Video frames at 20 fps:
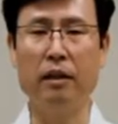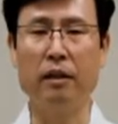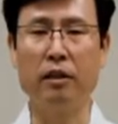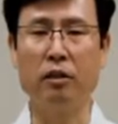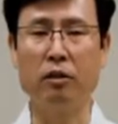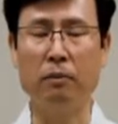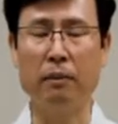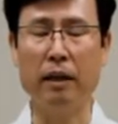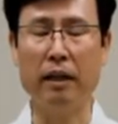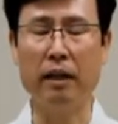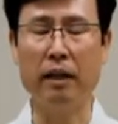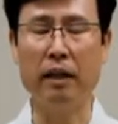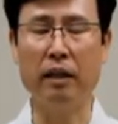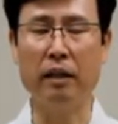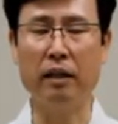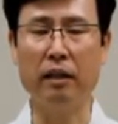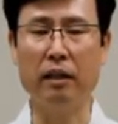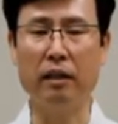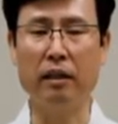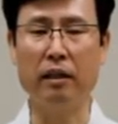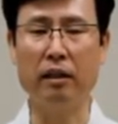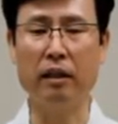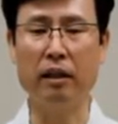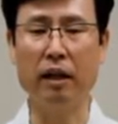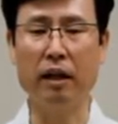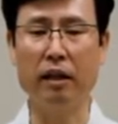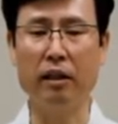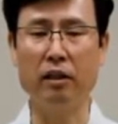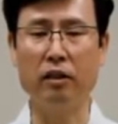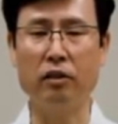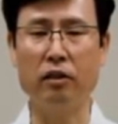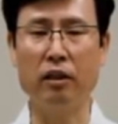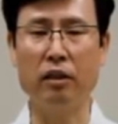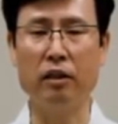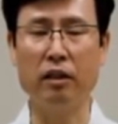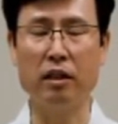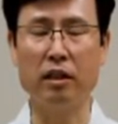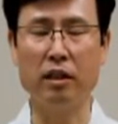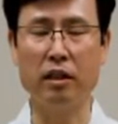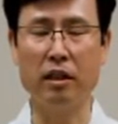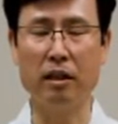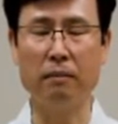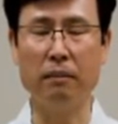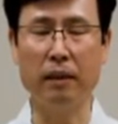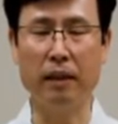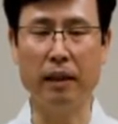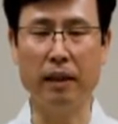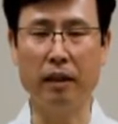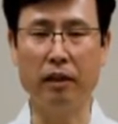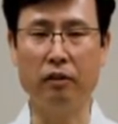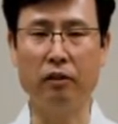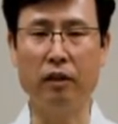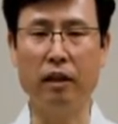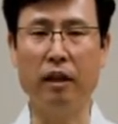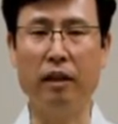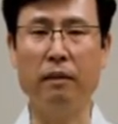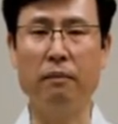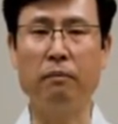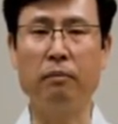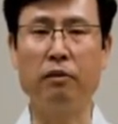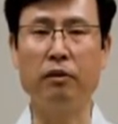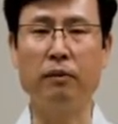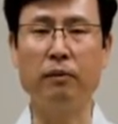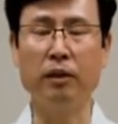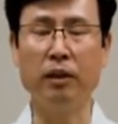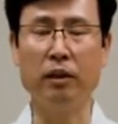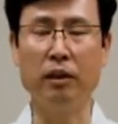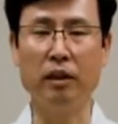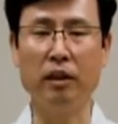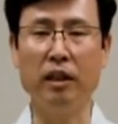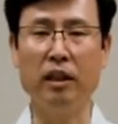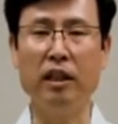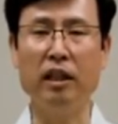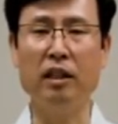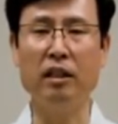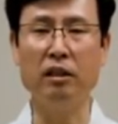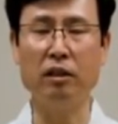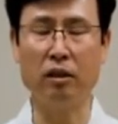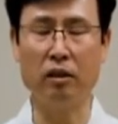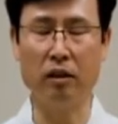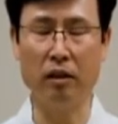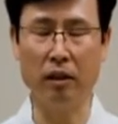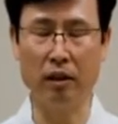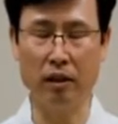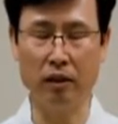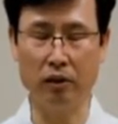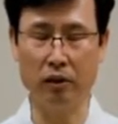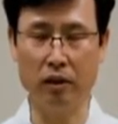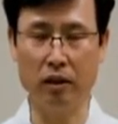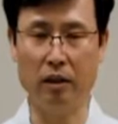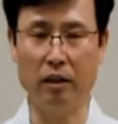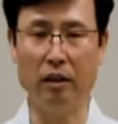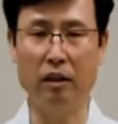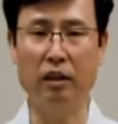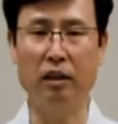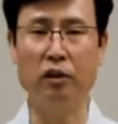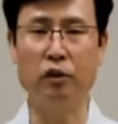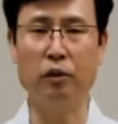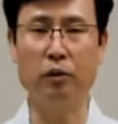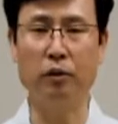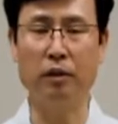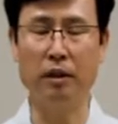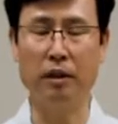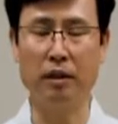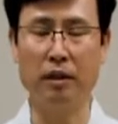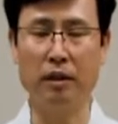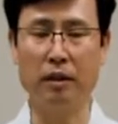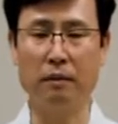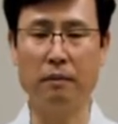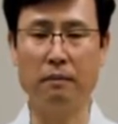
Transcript: So by healing the energy in the stomach, you can improve your knees condition, knee joints.